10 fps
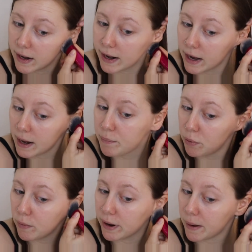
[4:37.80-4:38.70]
And I
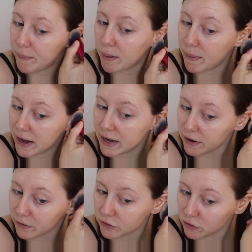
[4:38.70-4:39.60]
pull it up on my
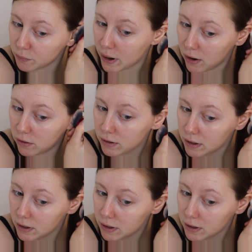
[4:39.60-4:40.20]
ears as well.